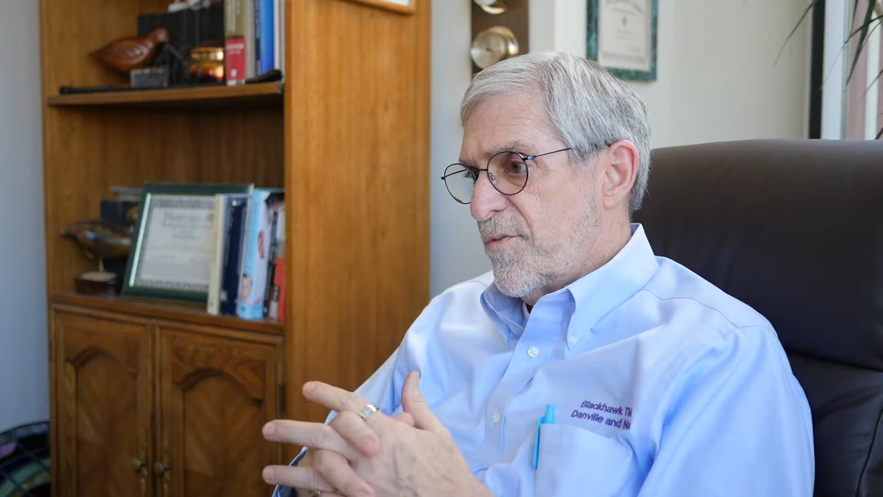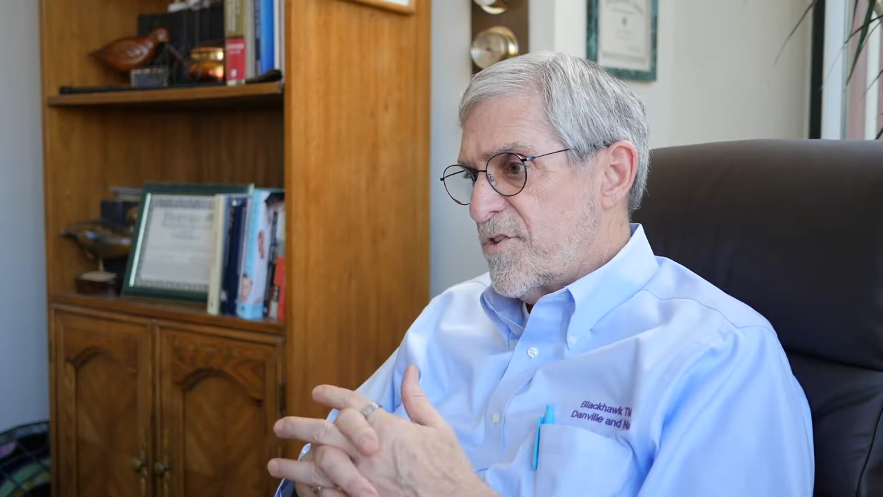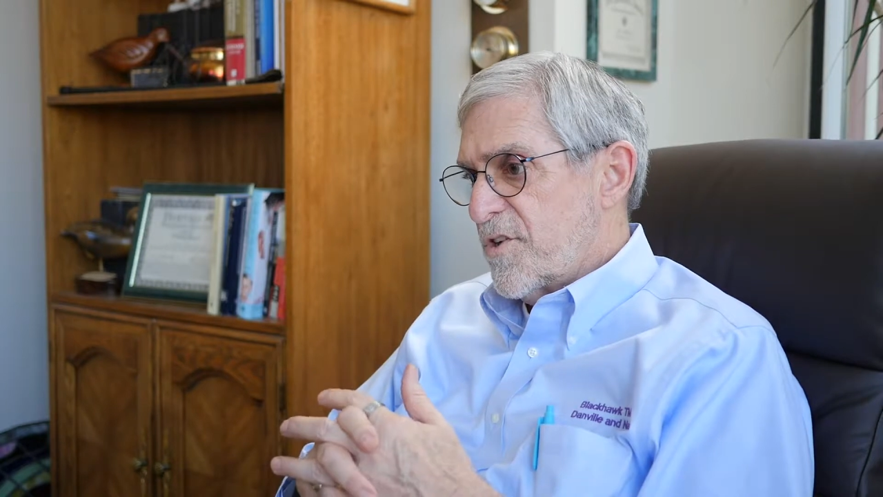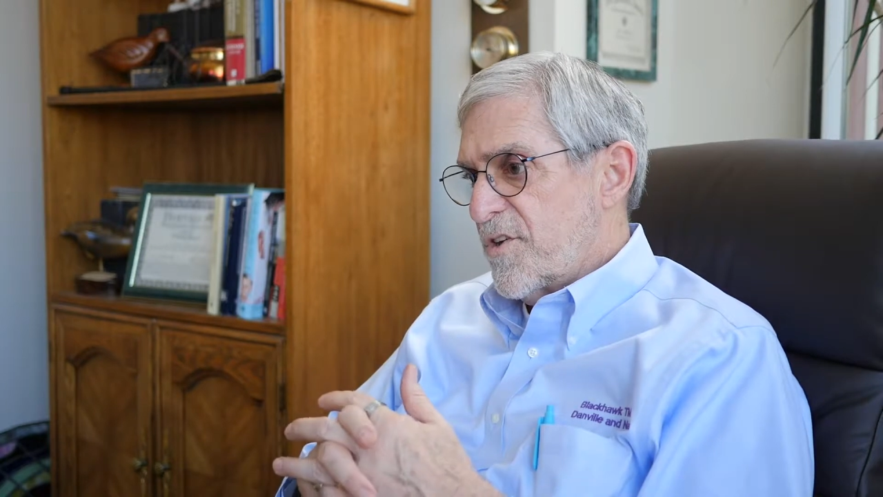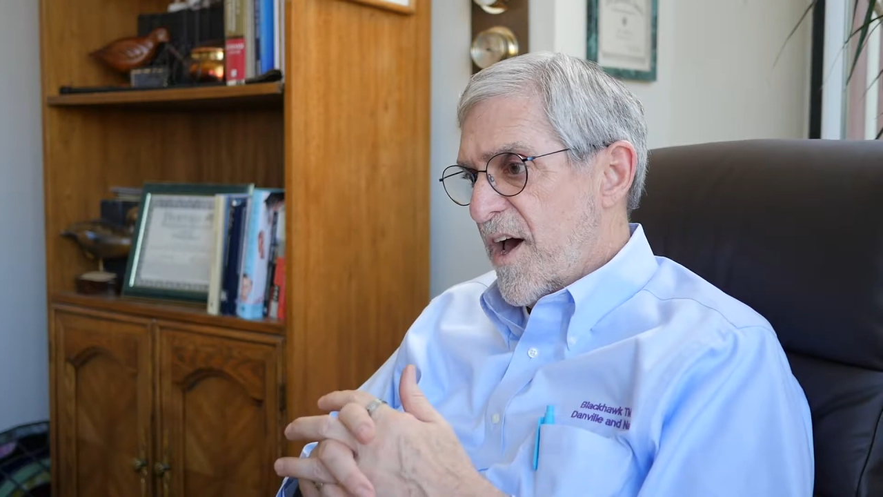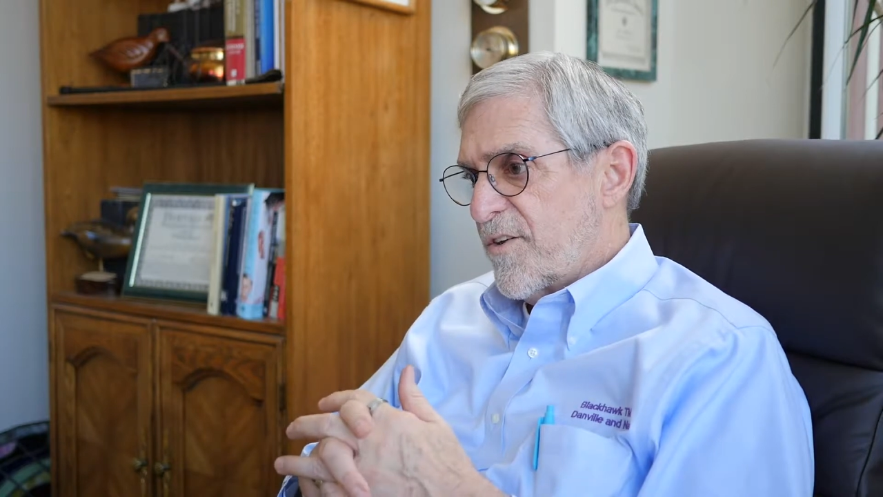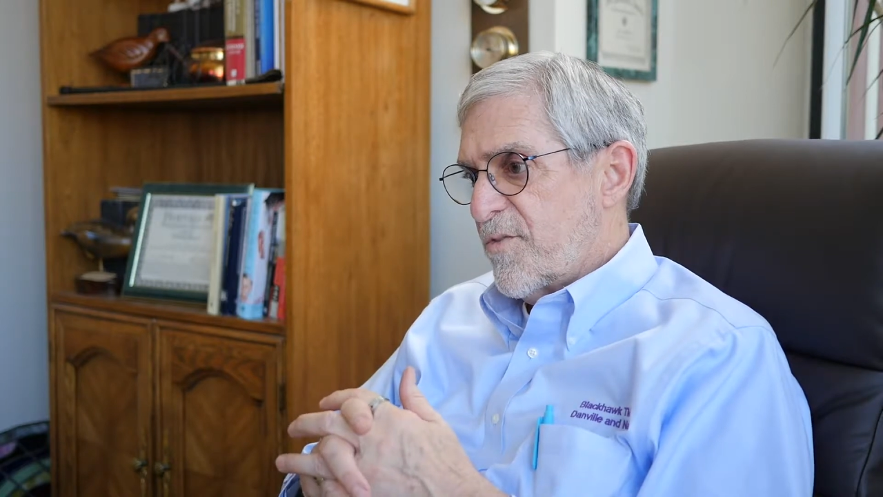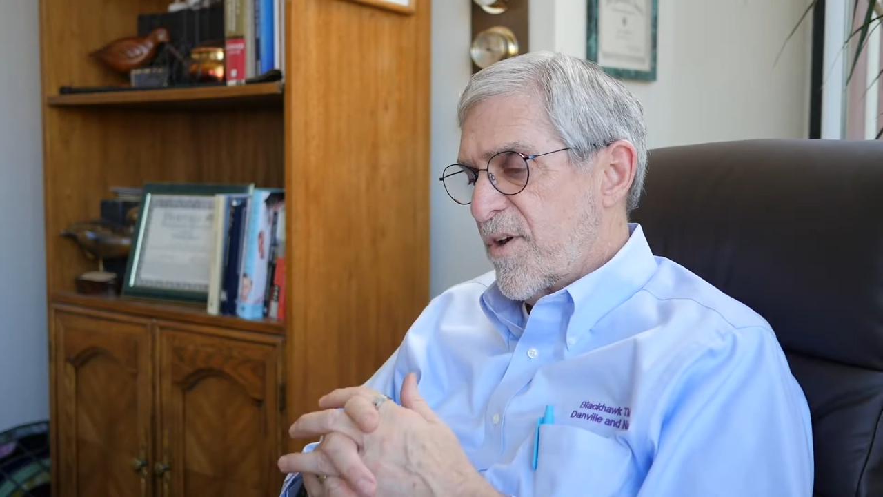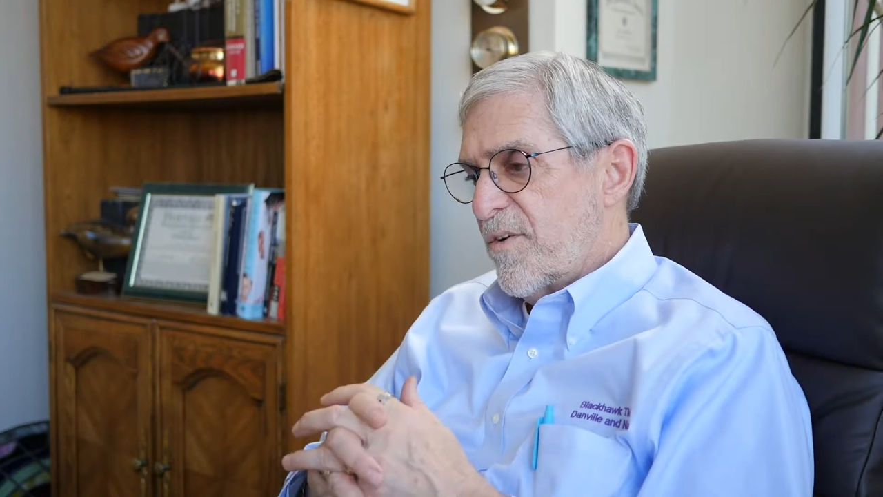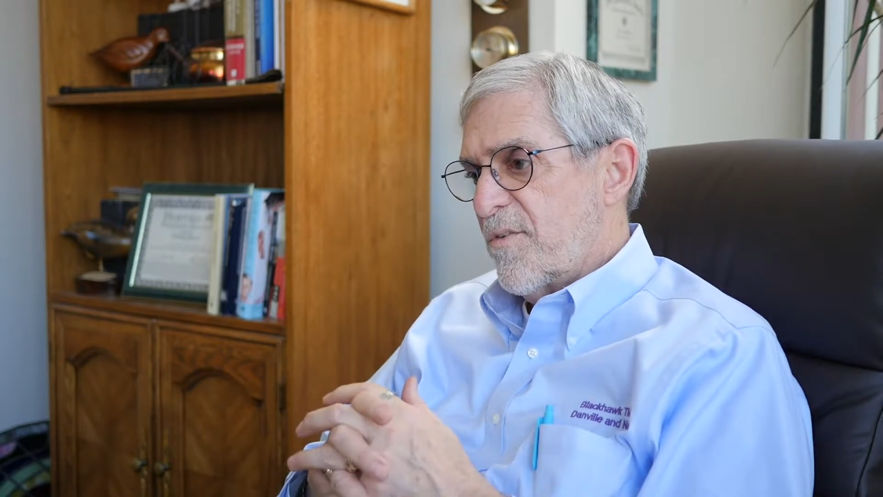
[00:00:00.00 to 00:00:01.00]
should not
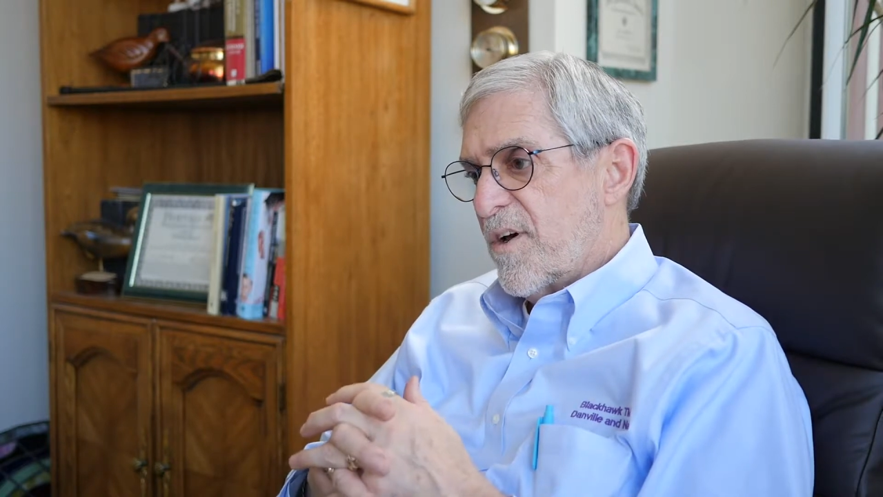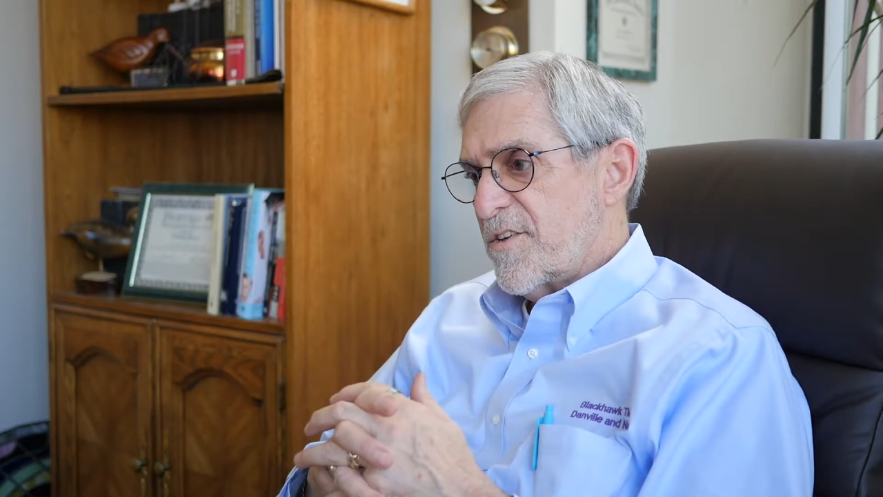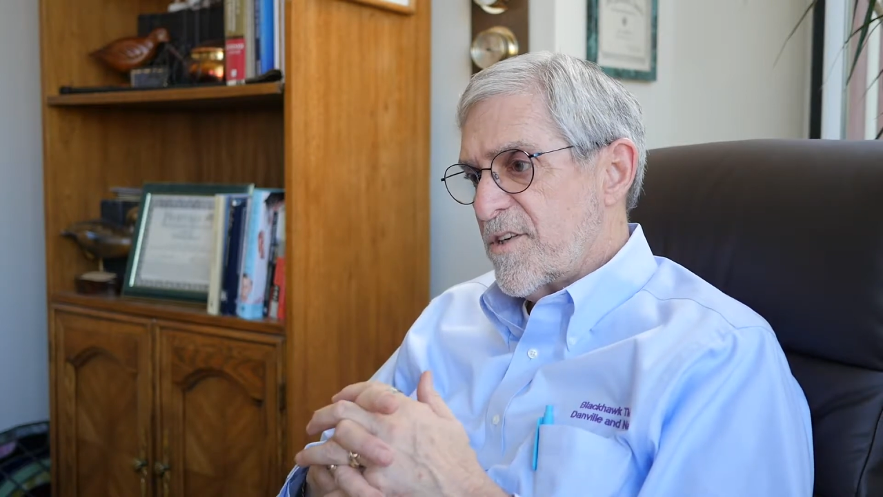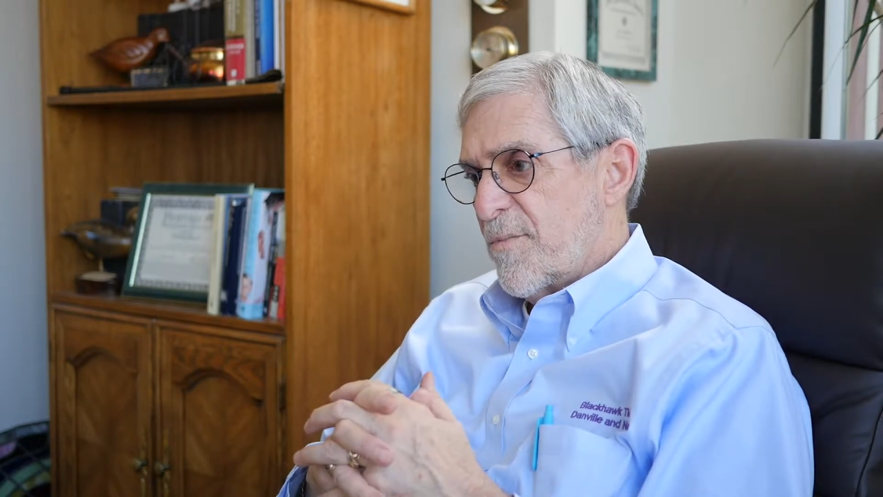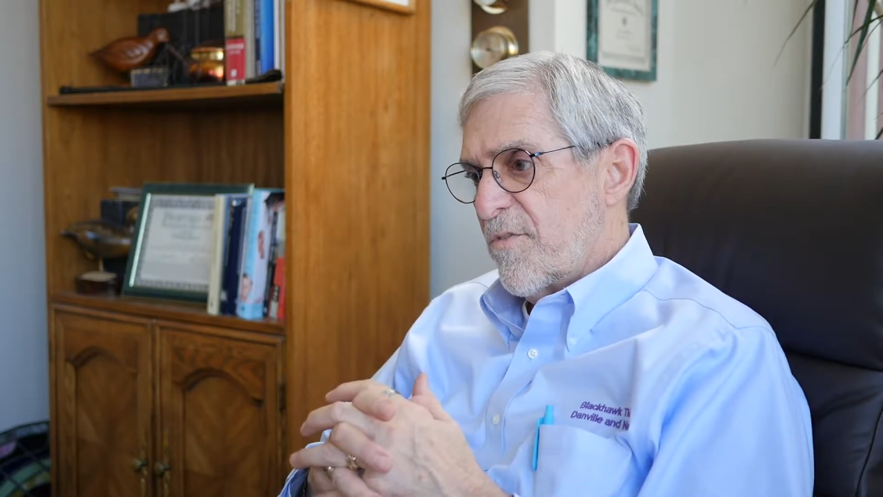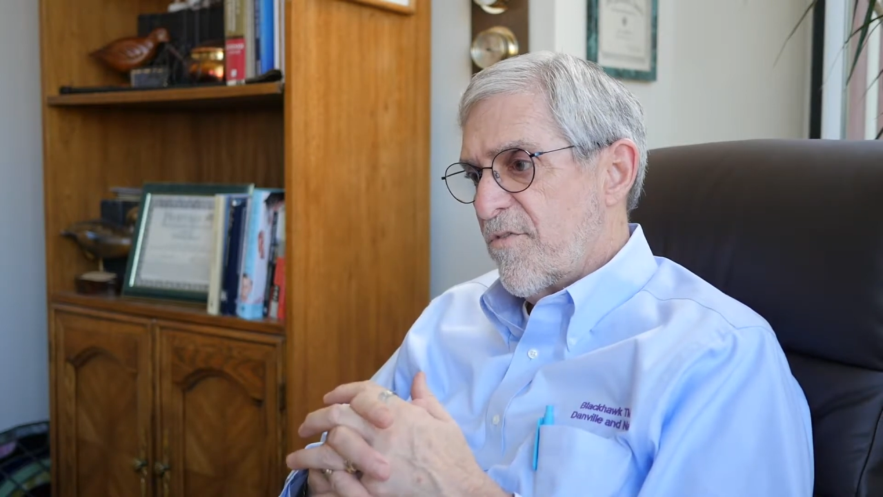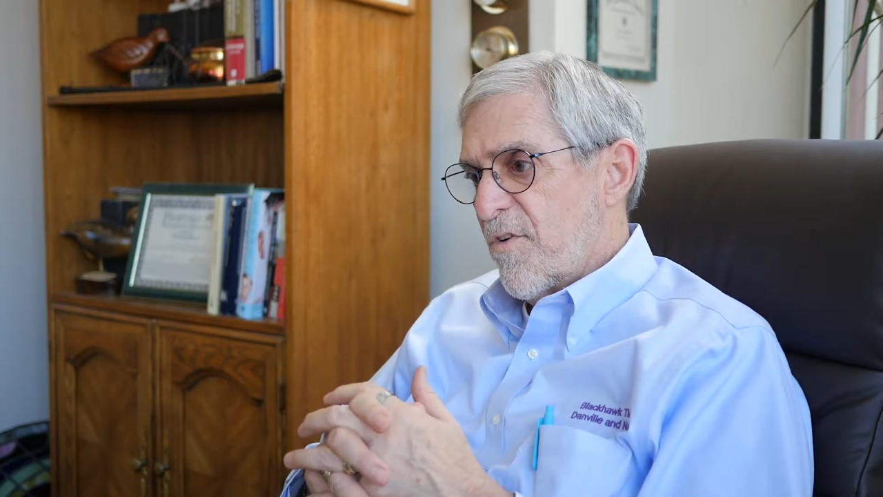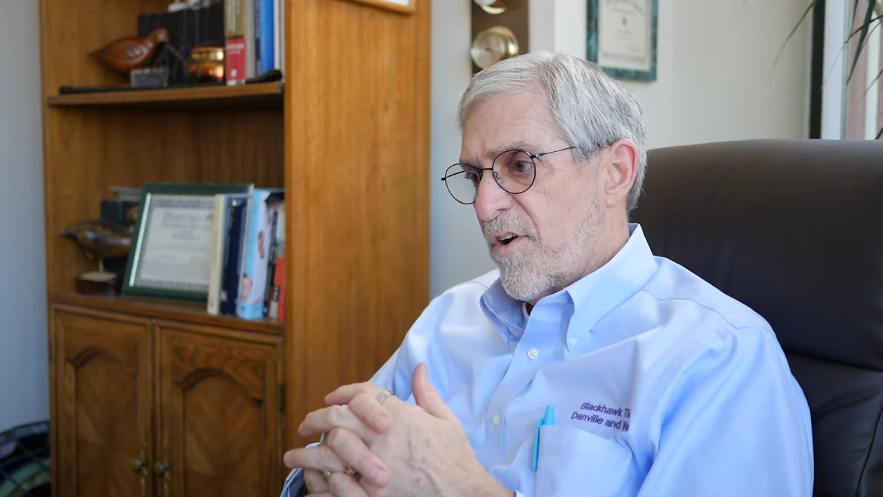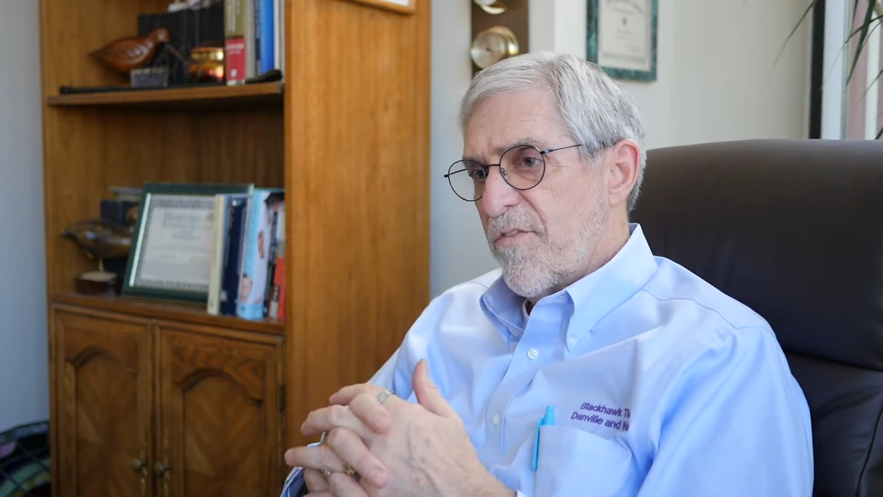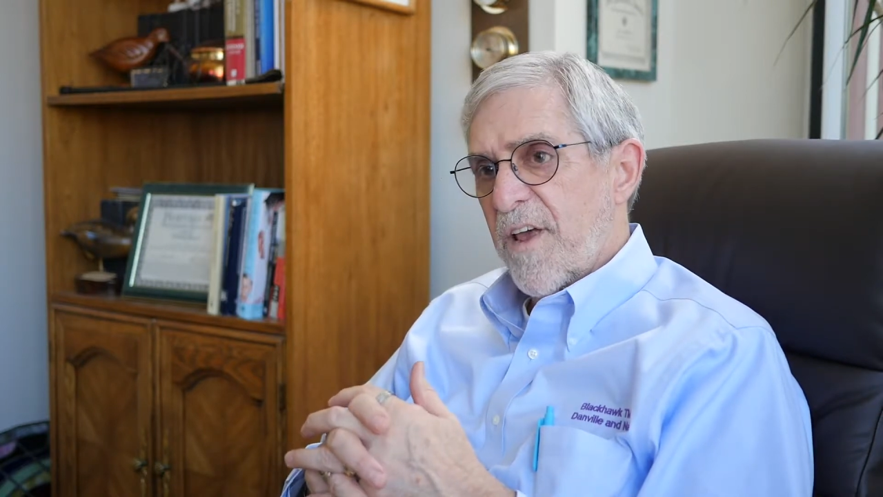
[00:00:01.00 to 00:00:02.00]
treat someone for if